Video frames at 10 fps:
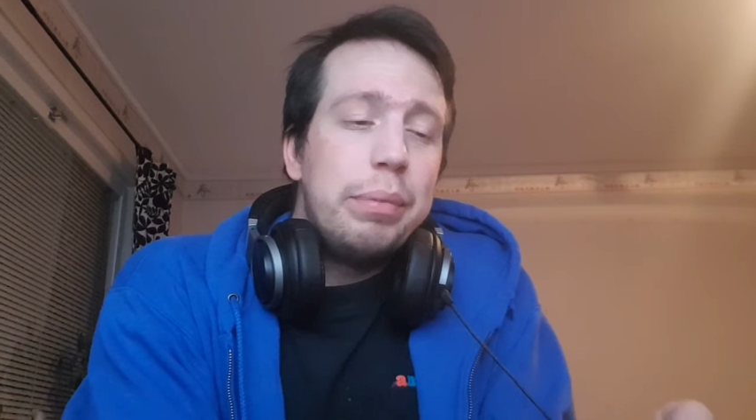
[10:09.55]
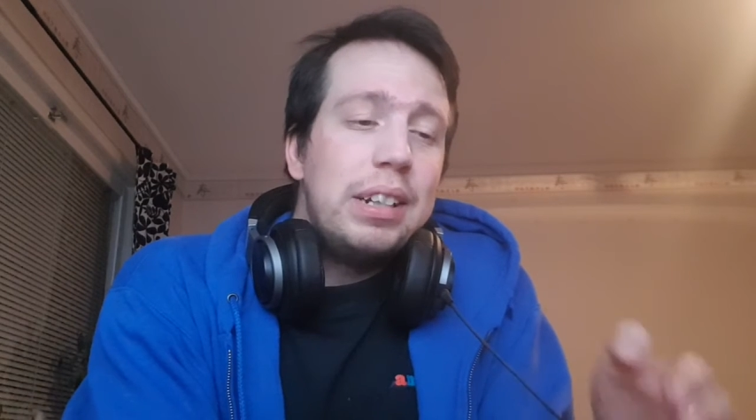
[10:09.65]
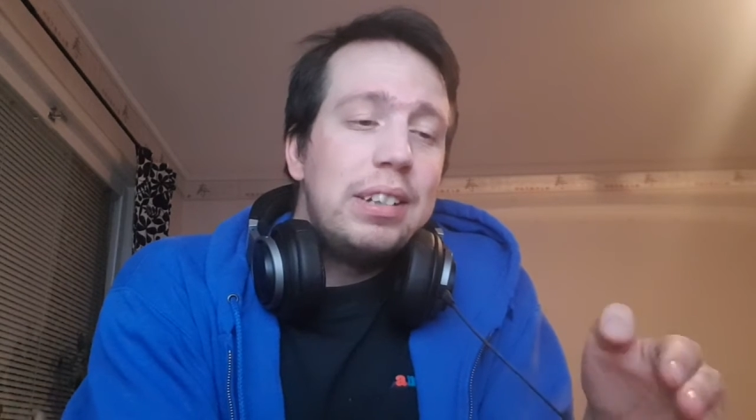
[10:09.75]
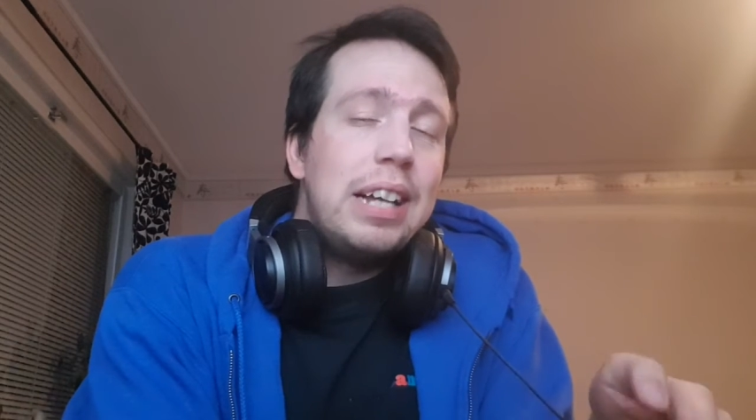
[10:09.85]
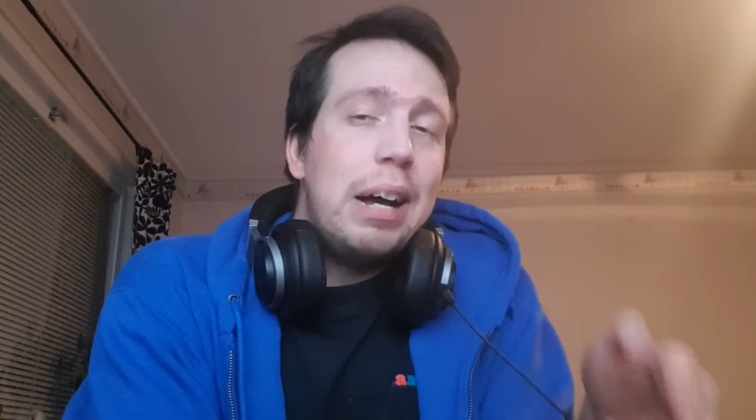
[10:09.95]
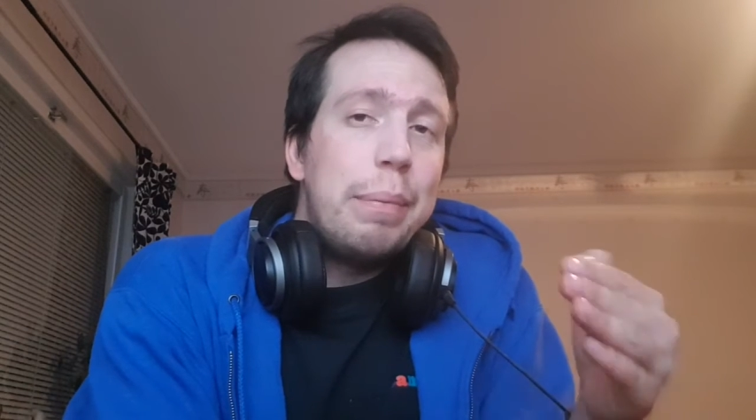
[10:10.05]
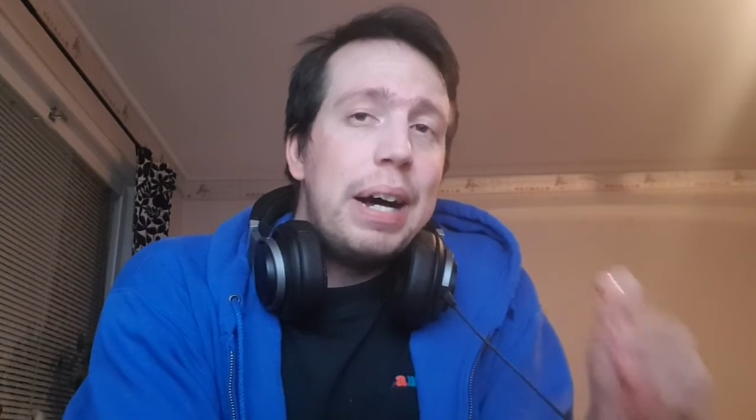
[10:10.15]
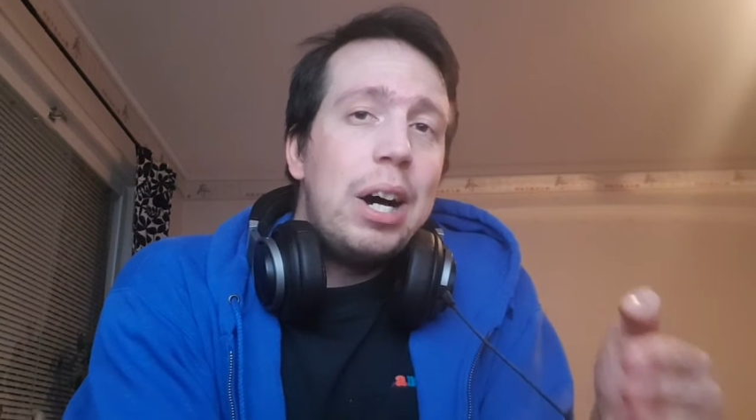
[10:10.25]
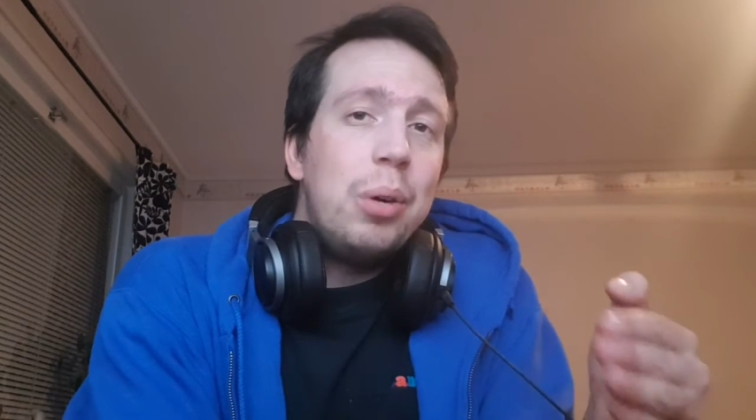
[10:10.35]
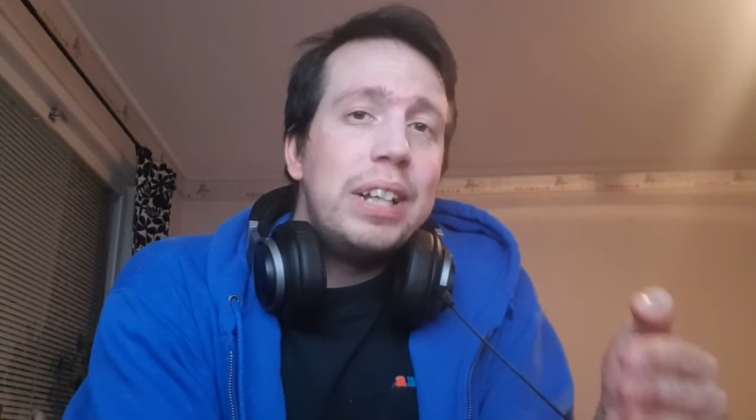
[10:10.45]
but then
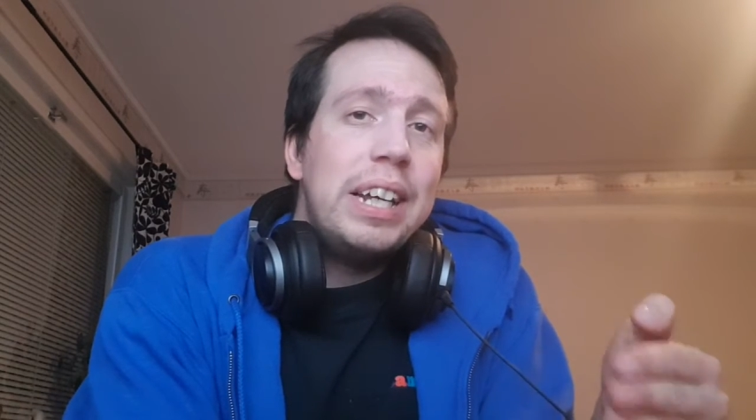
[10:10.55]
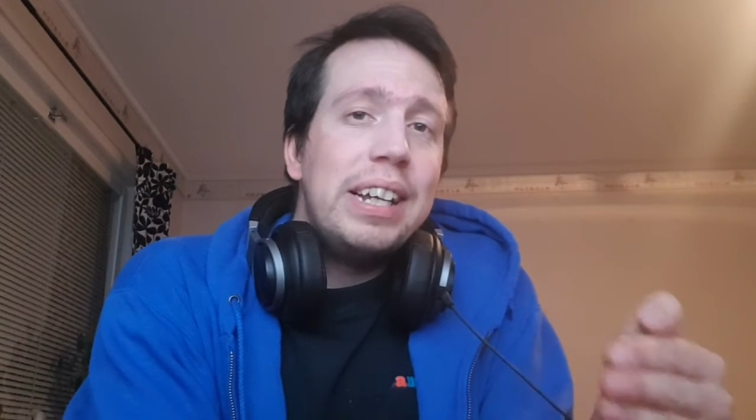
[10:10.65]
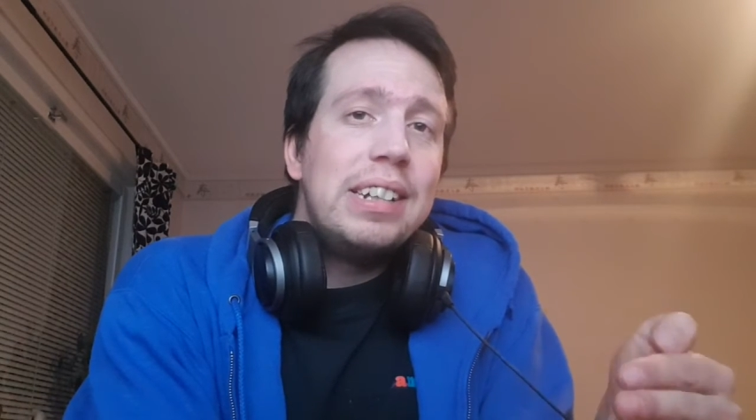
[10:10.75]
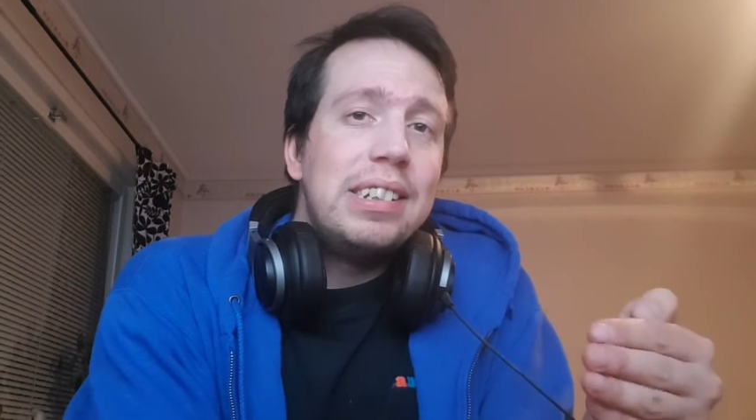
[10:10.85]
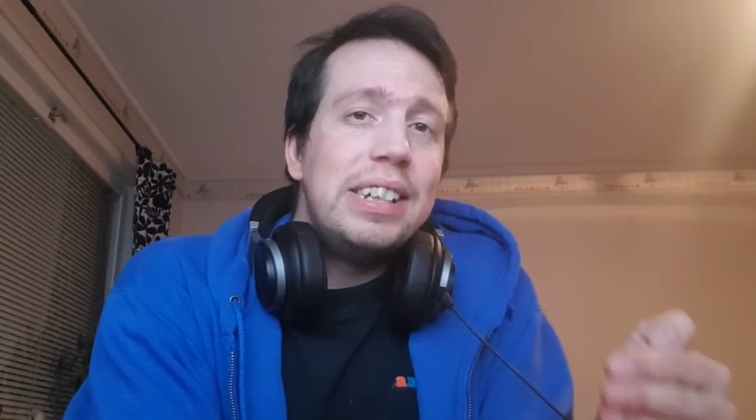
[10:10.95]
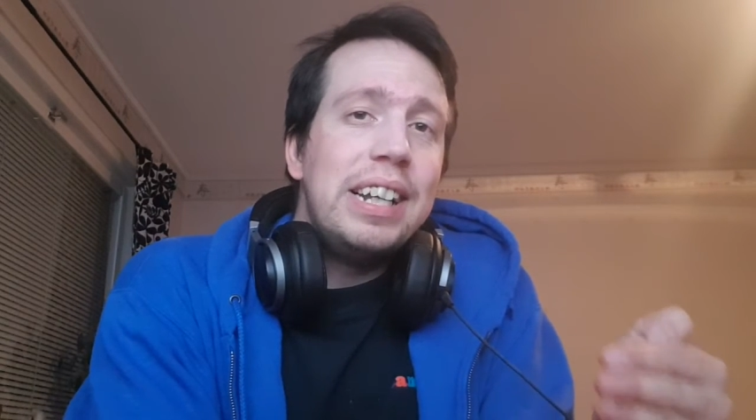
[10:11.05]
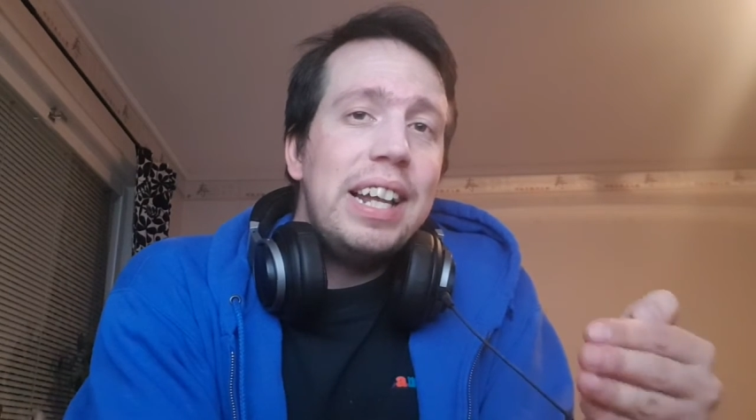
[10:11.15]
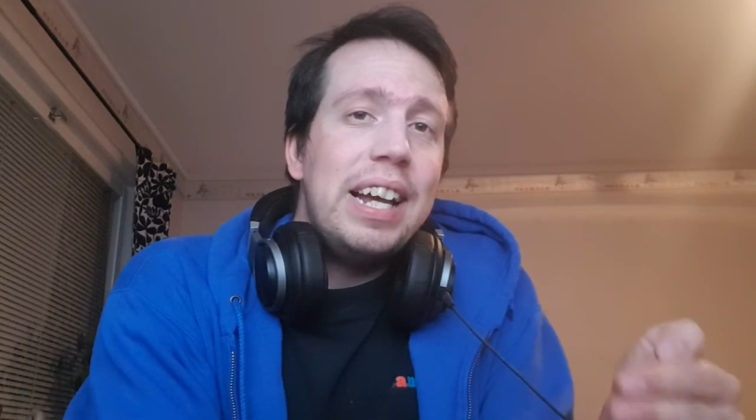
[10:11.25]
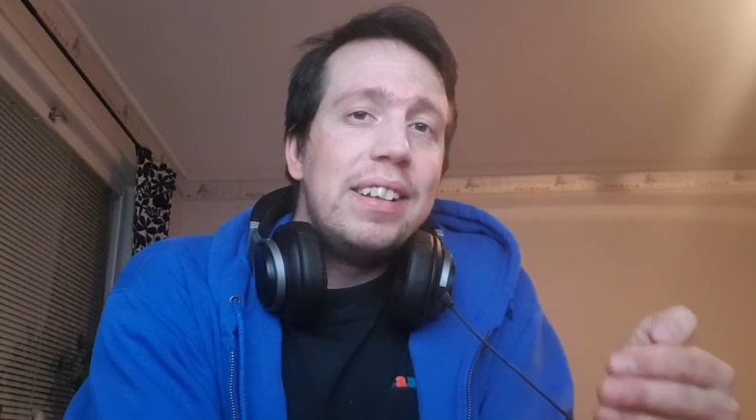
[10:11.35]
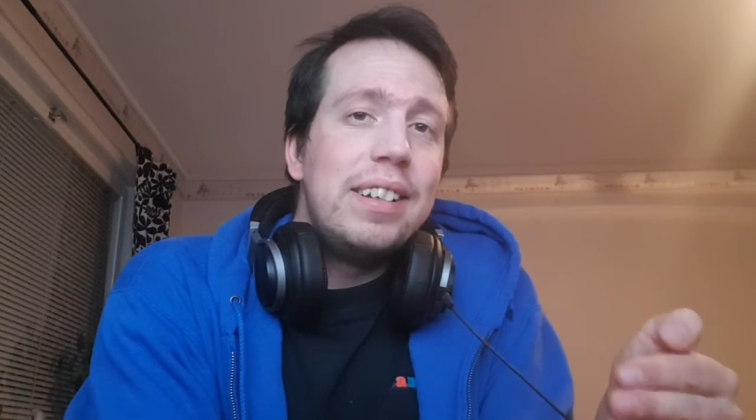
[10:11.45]
somehow they can still
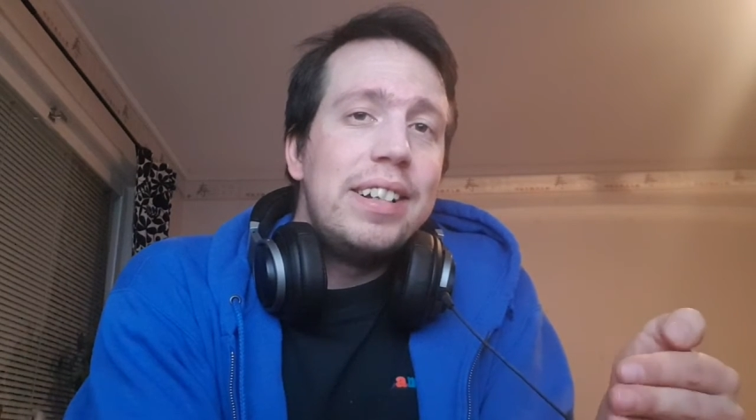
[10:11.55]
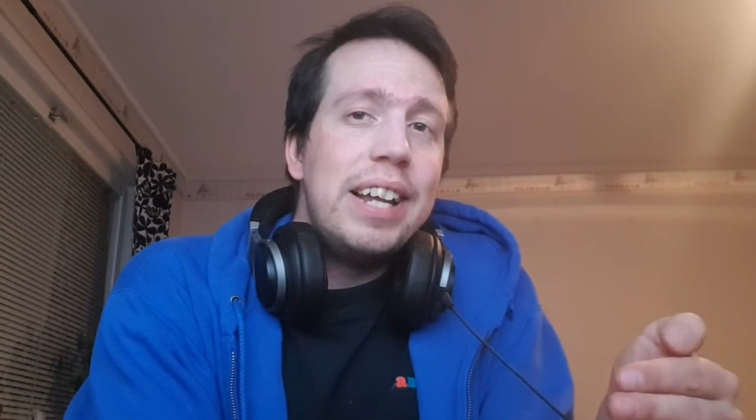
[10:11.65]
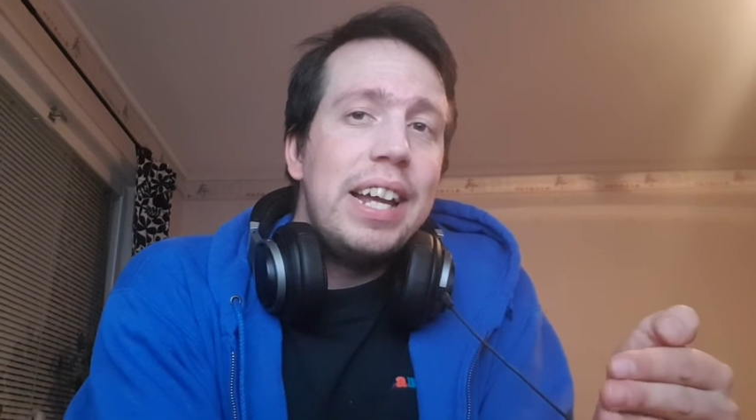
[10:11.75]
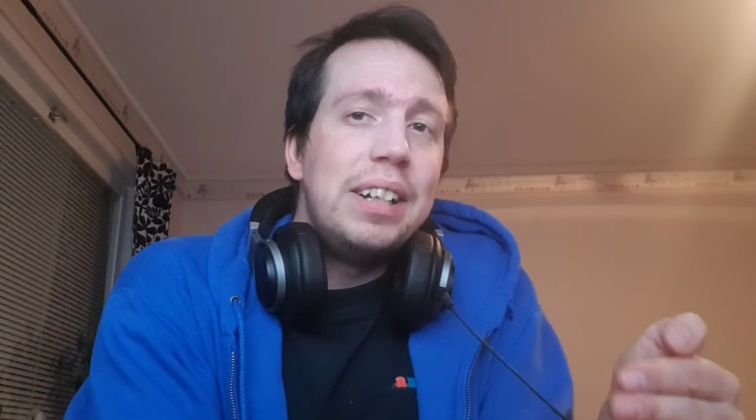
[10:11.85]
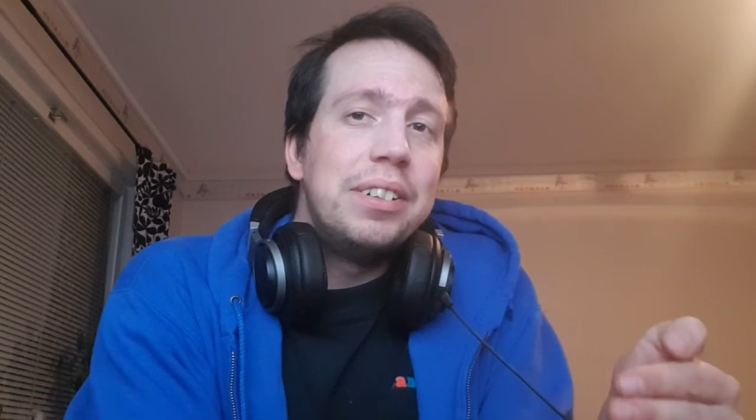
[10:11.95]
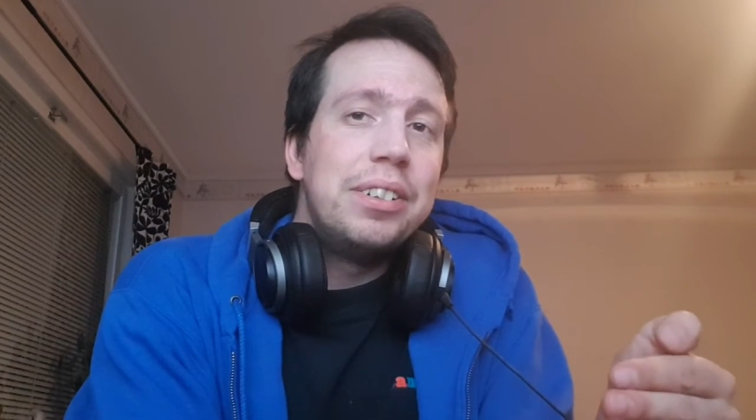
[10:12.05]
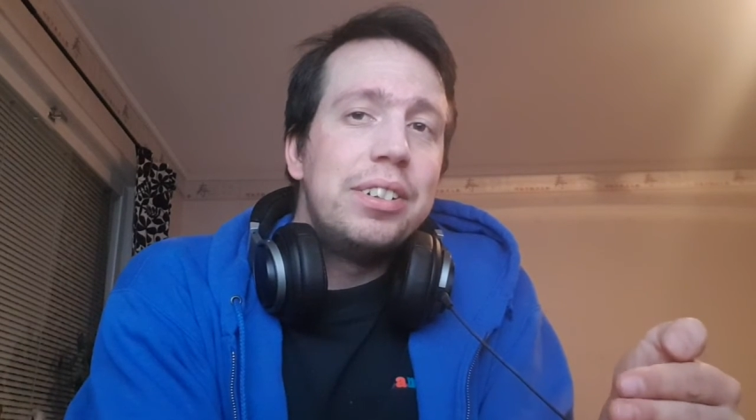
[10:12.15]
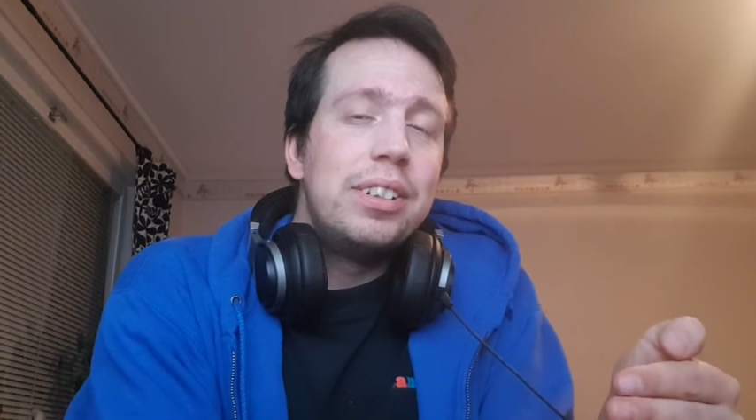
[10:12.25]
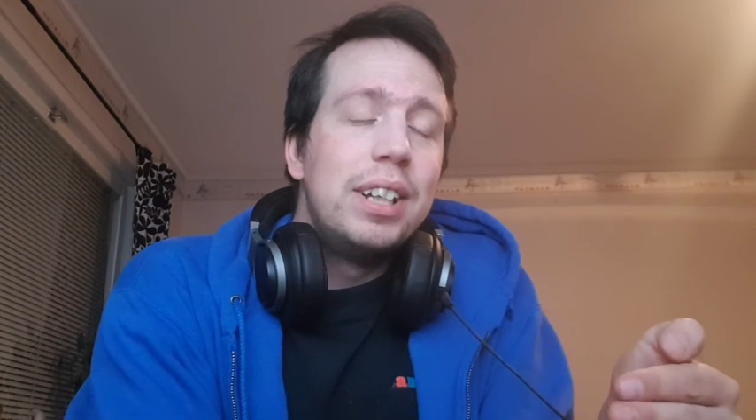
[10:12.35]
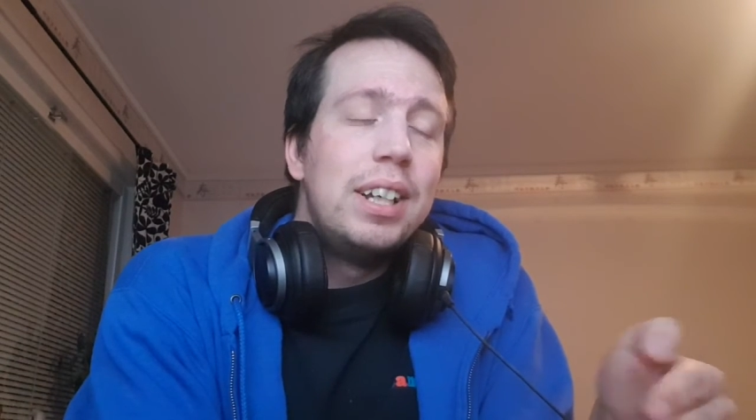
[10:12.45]
entertain
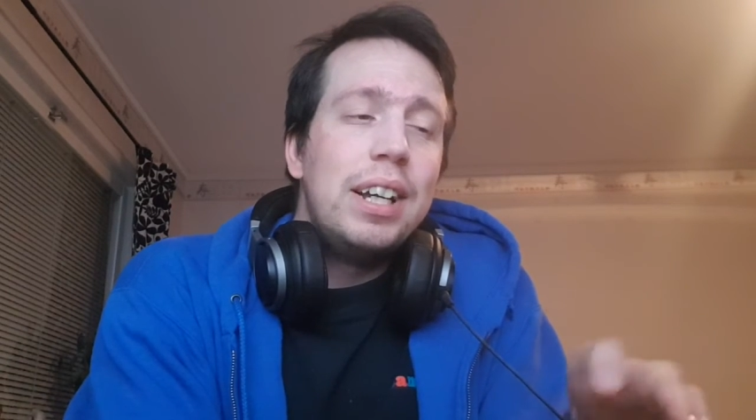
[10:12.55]
us.